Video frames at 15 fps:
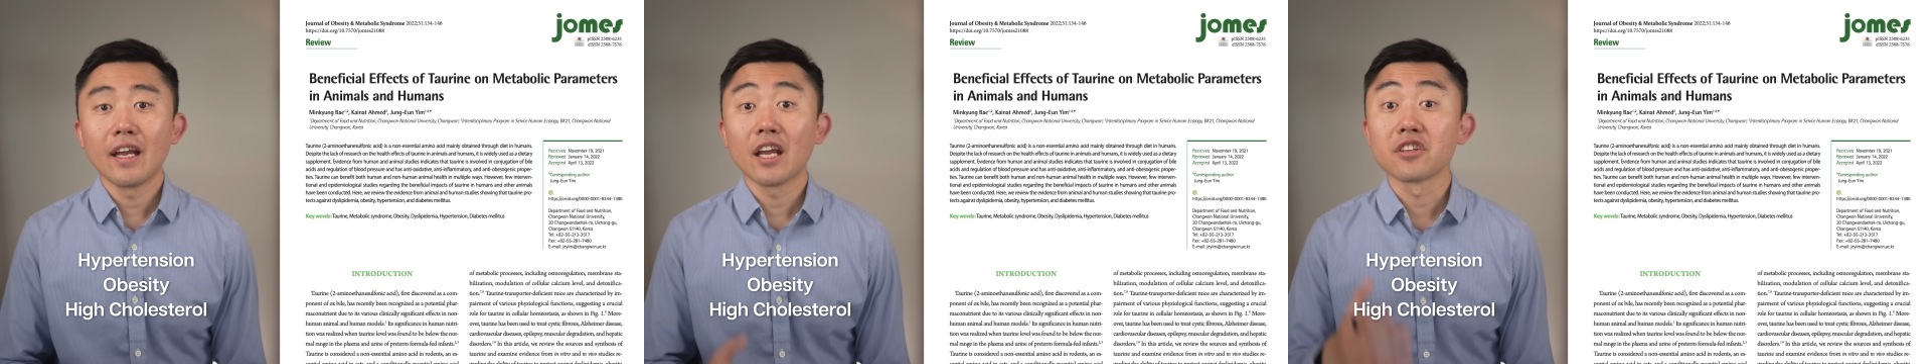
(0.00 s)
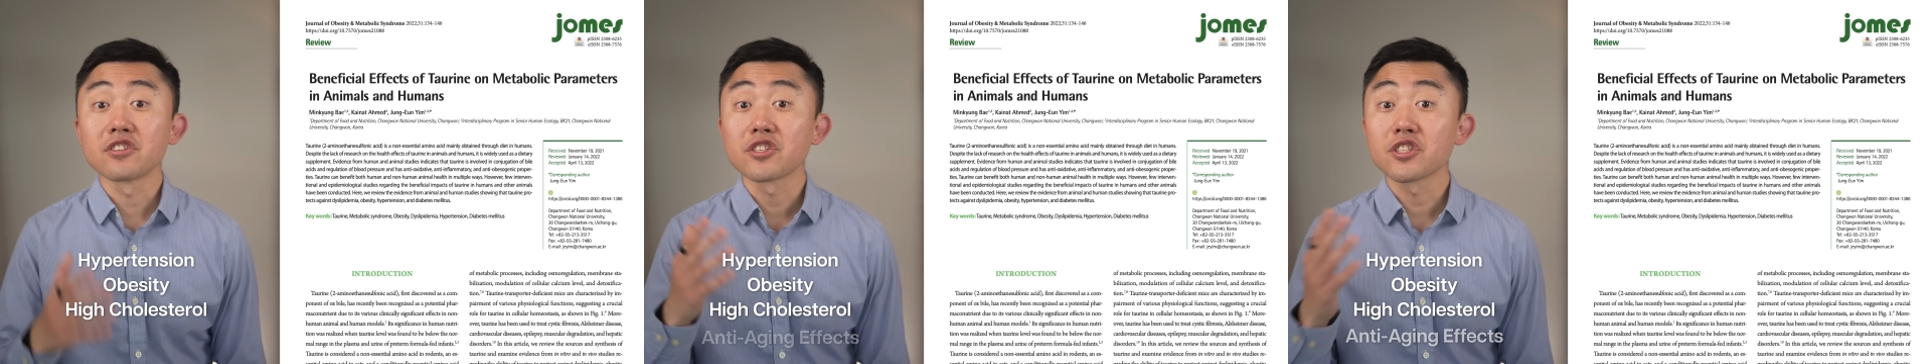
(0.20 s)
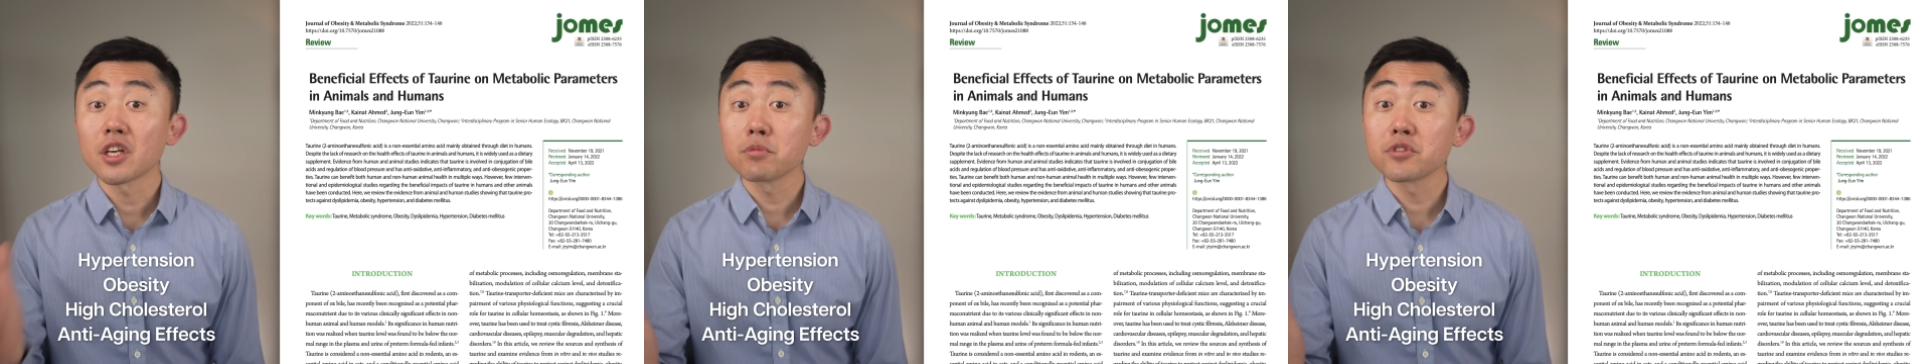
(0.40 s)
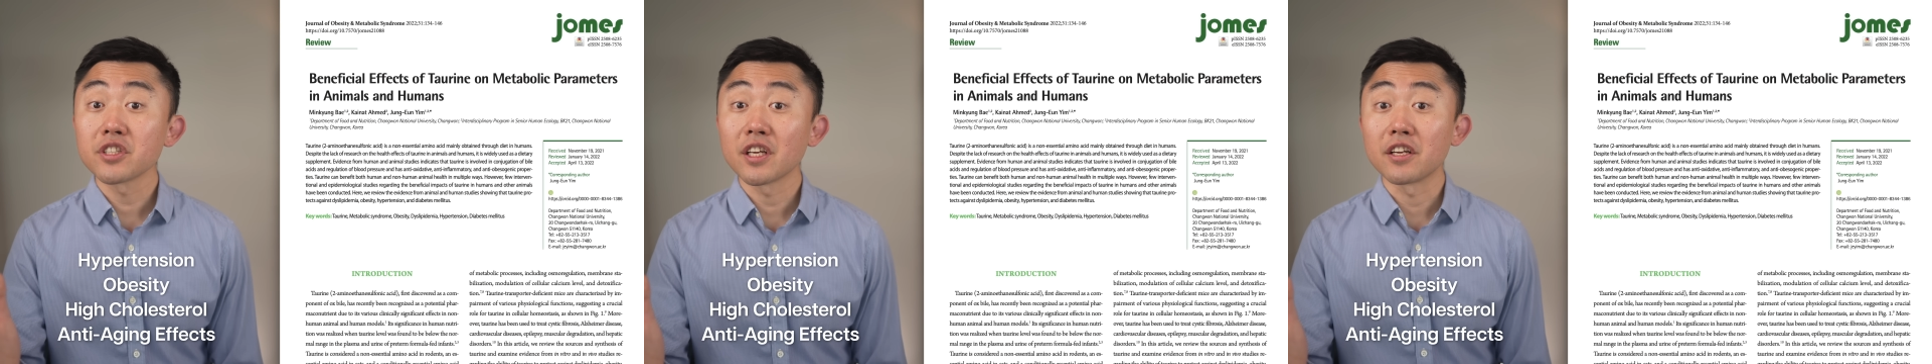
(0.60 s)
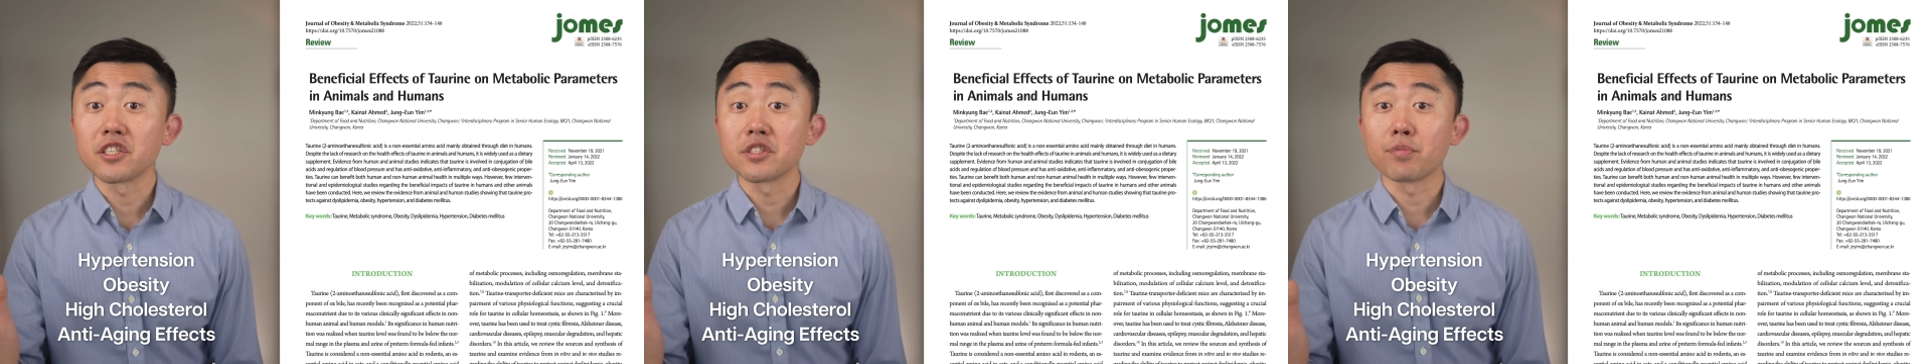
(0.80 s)
And some
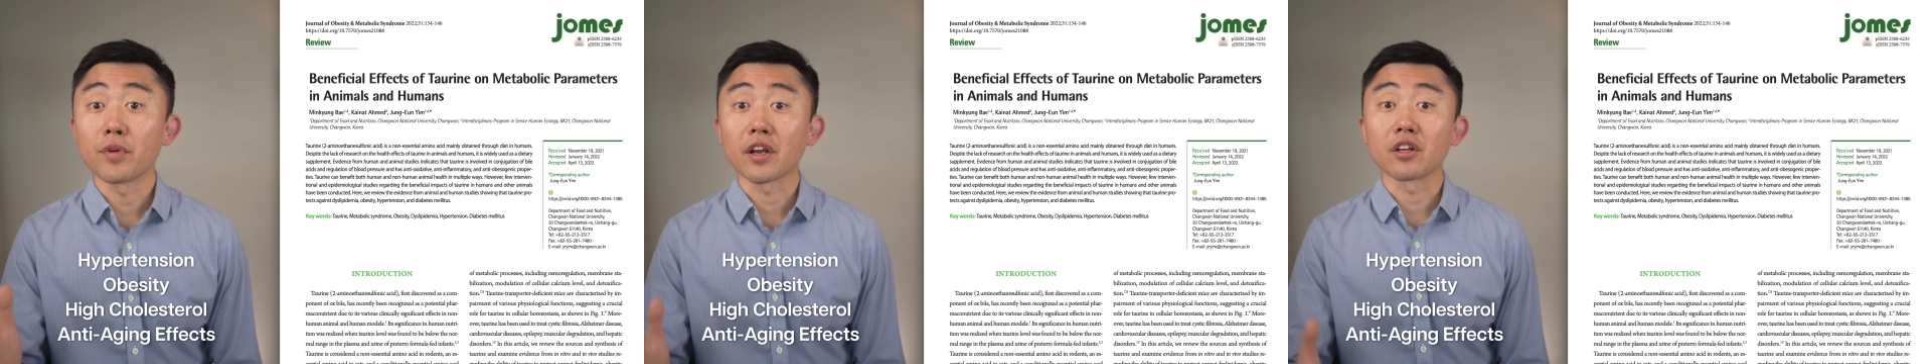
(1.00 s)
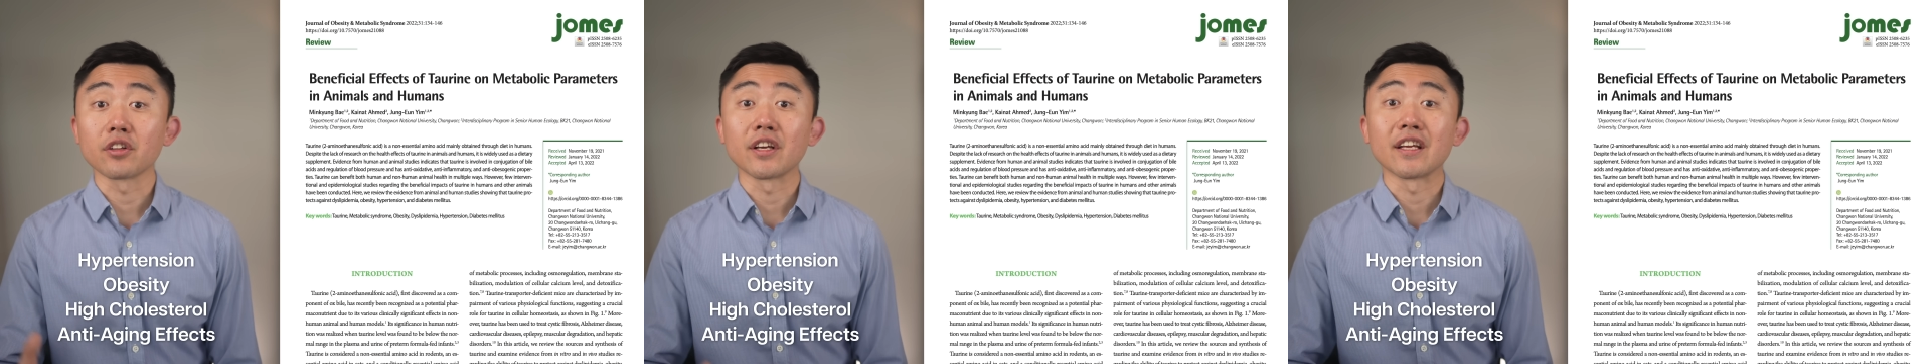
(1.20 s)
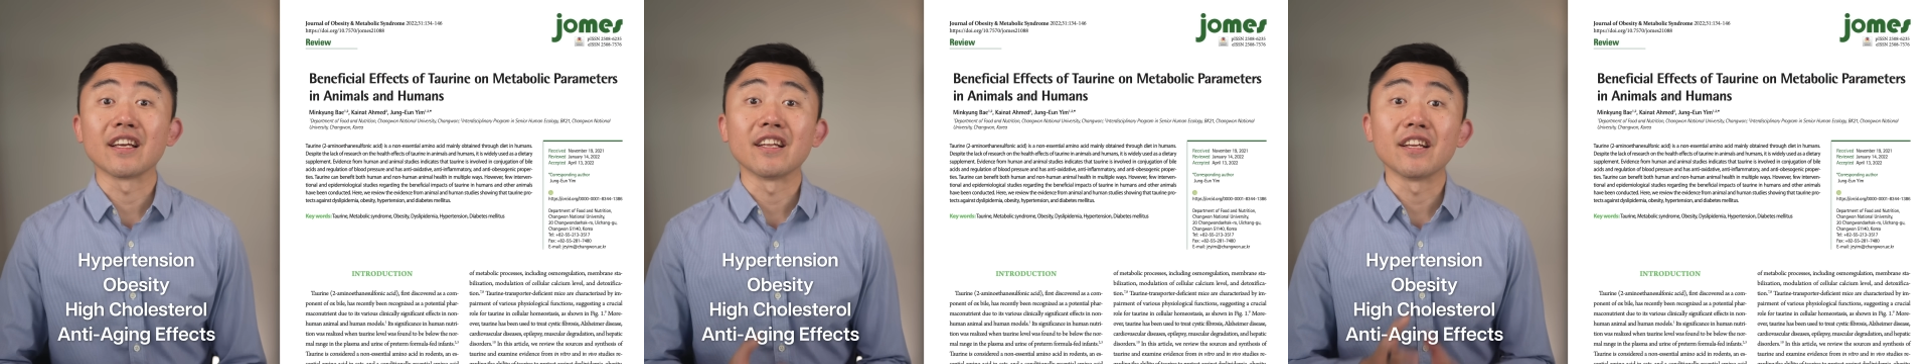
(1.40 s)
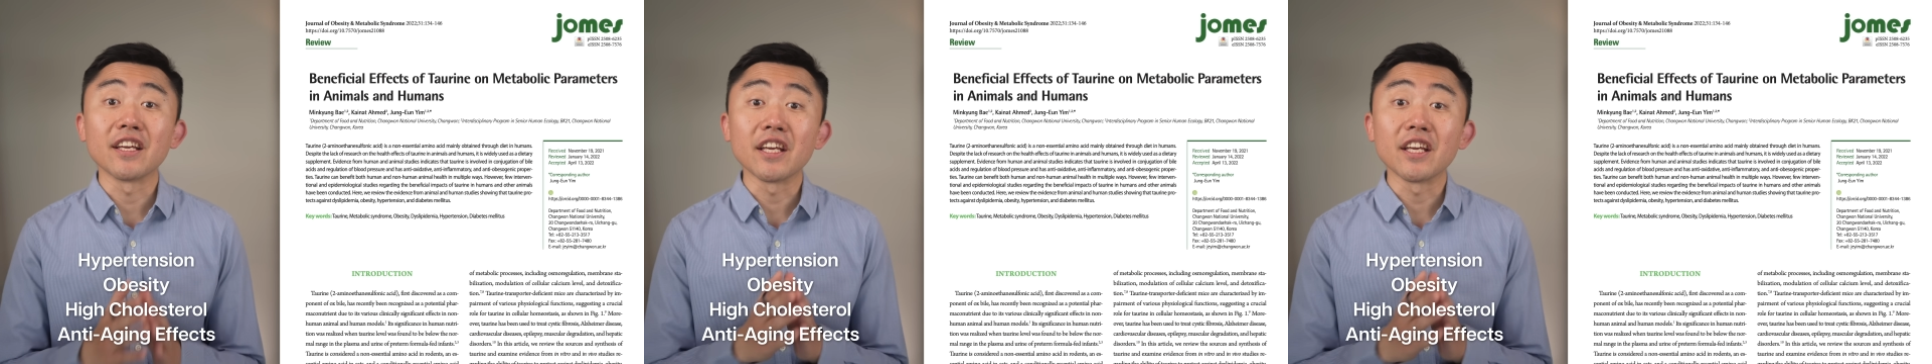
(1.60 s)
studies speculate it